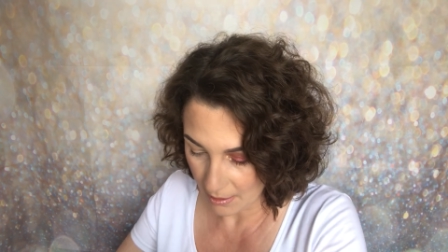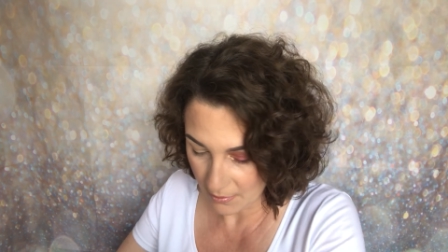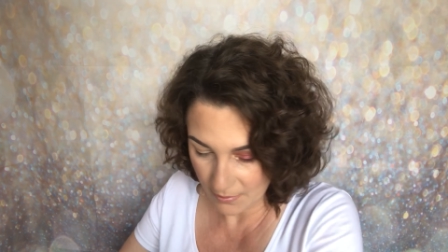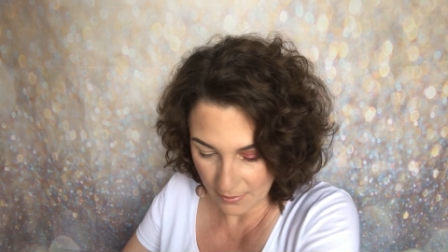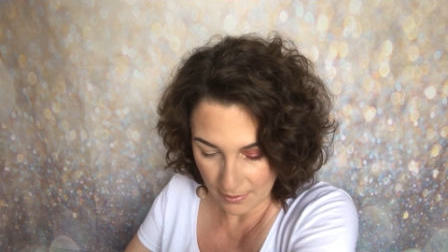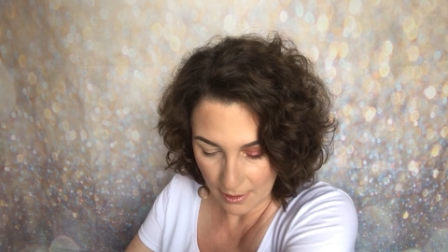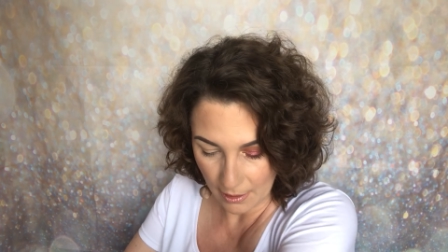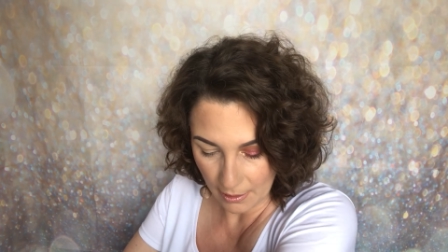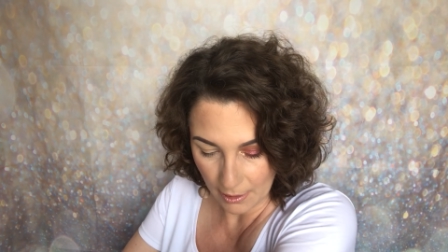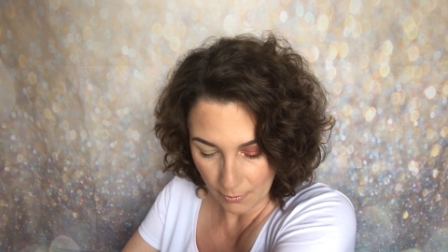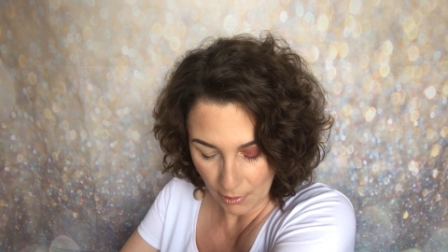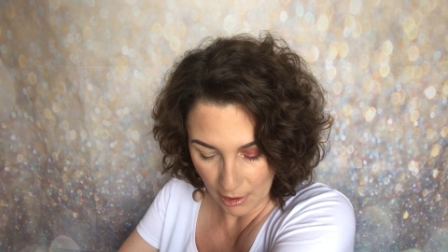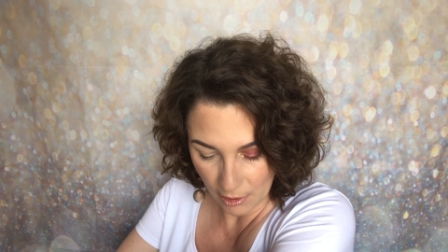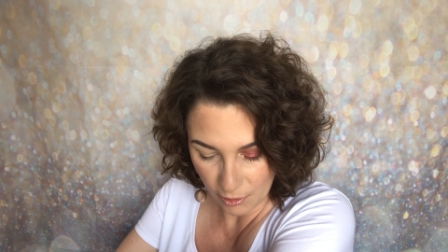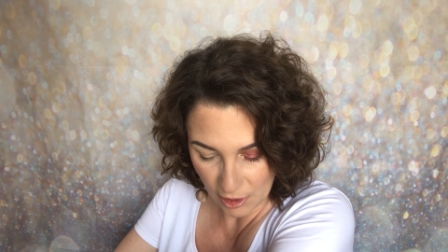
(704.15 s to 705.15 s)

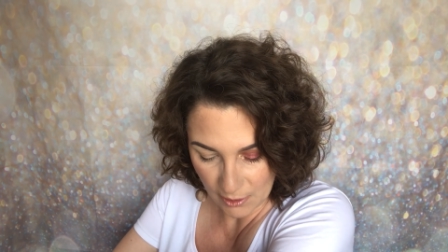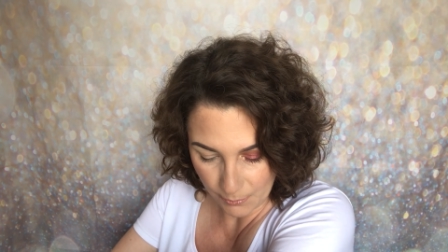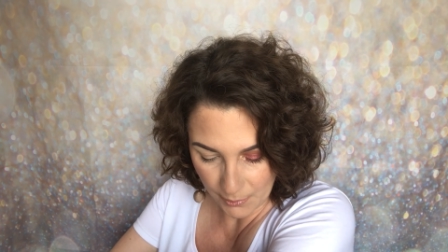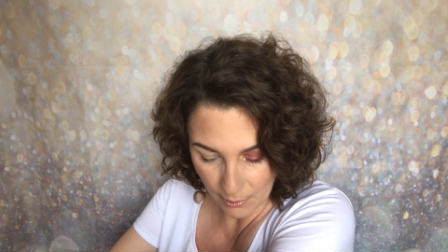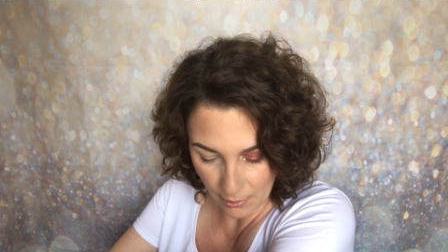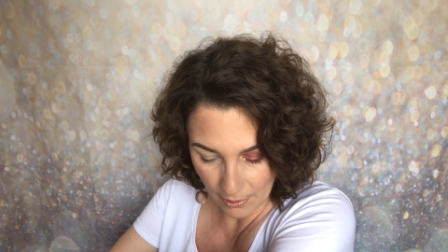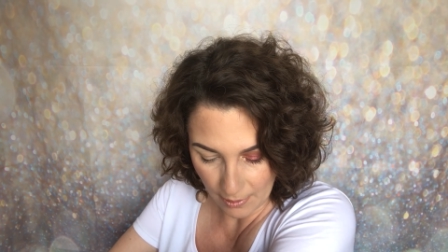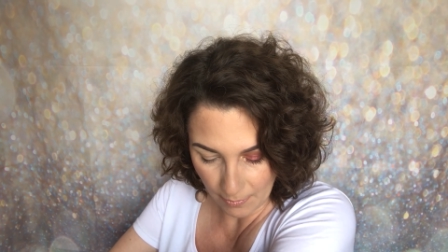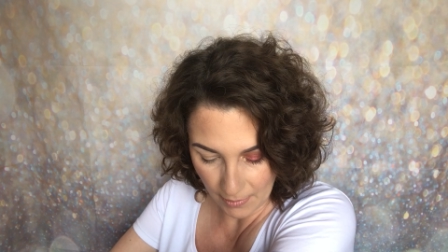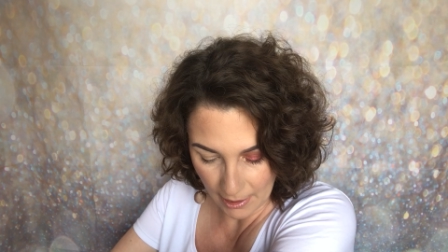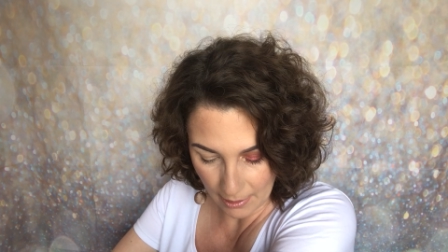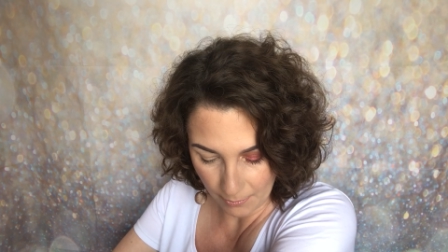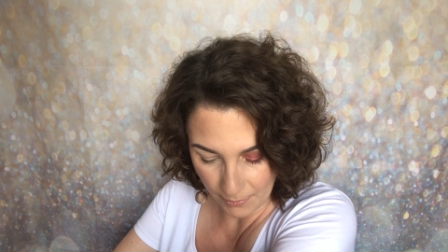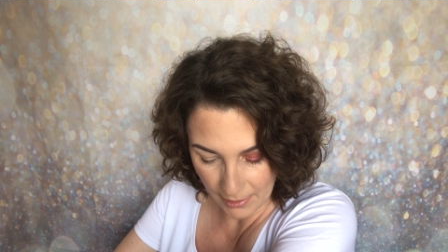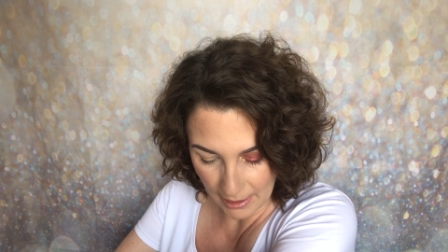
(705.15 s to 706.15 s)
So I'll just put them
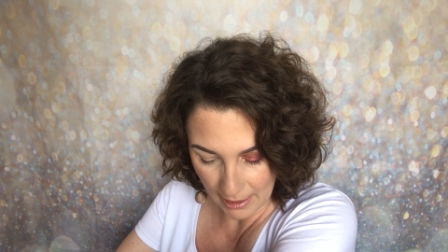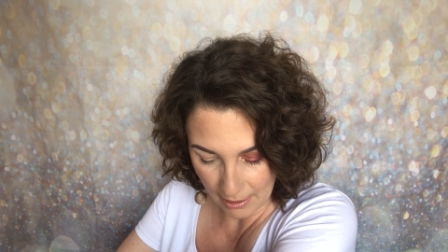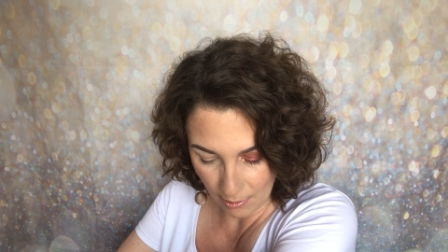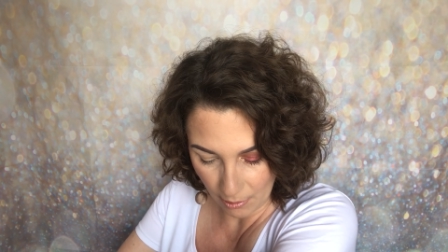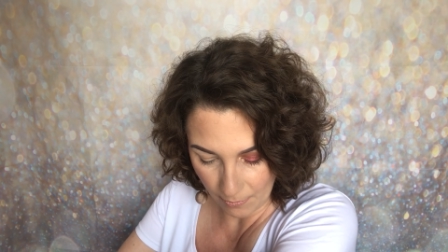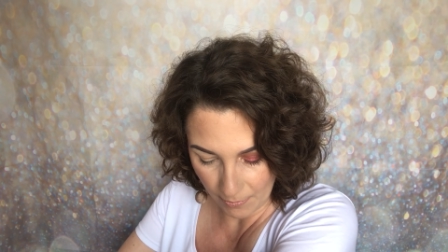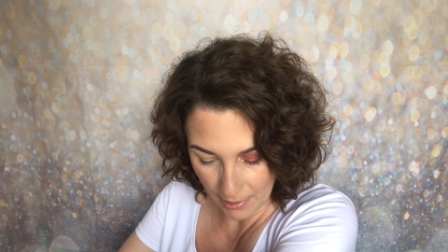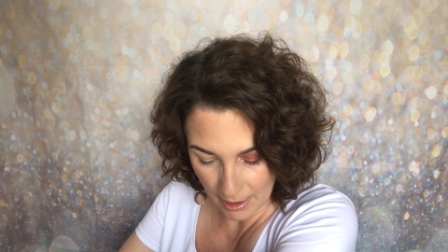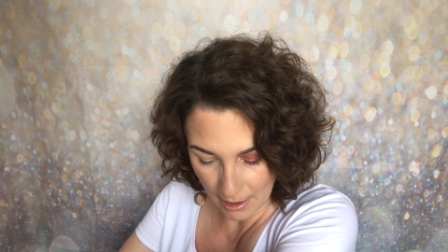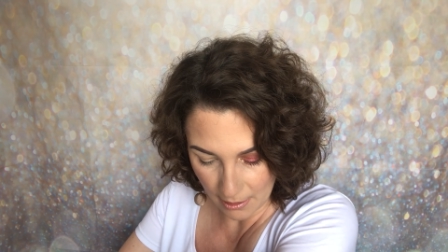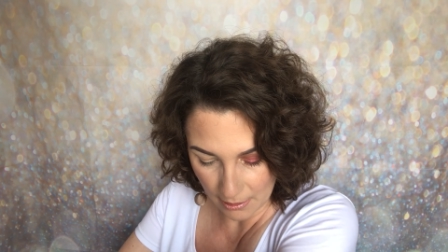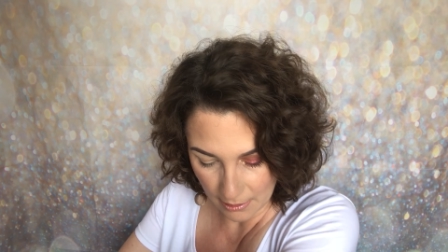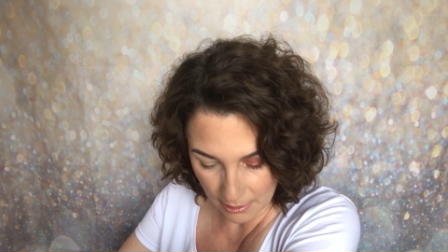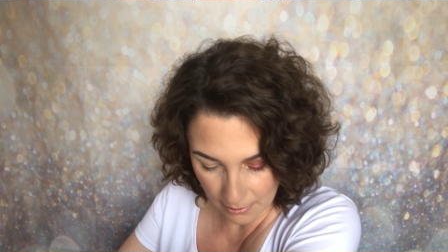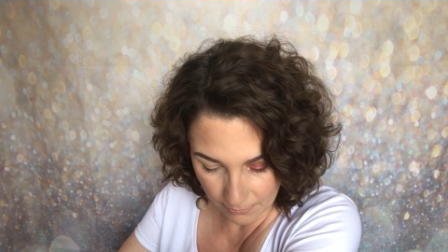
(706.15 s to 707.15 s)
up here on my
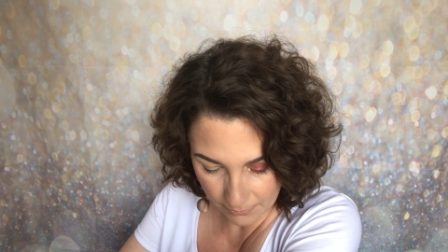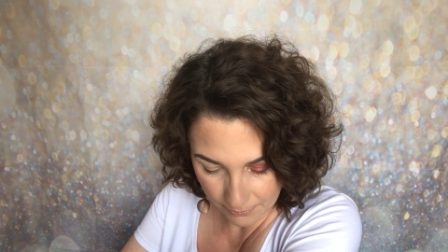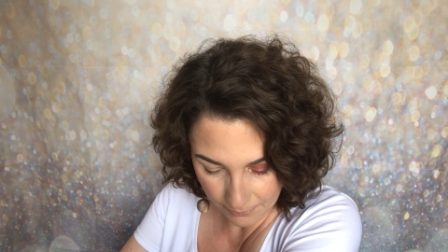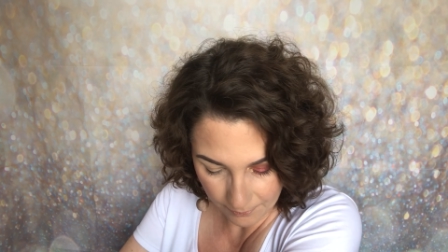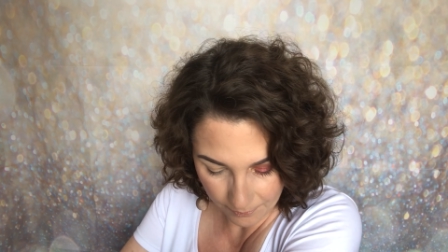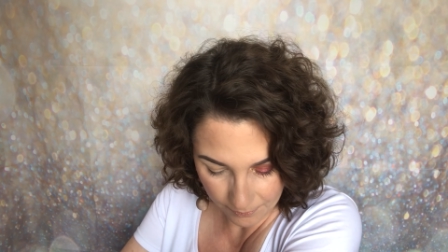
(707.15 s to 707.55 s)
arm.